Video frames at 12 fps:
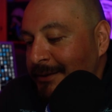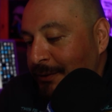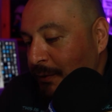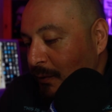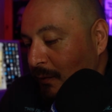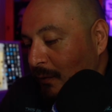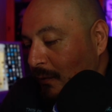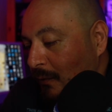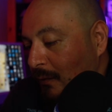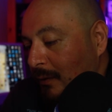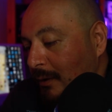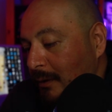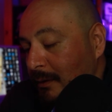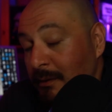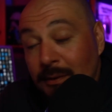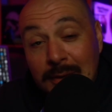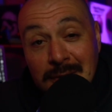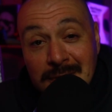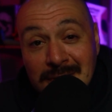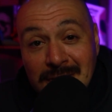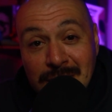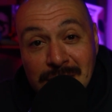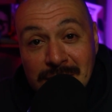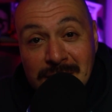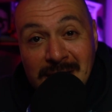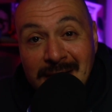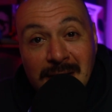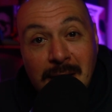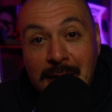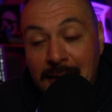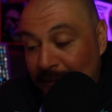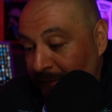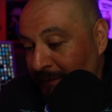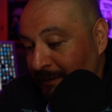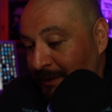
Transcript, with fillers: to to just take off.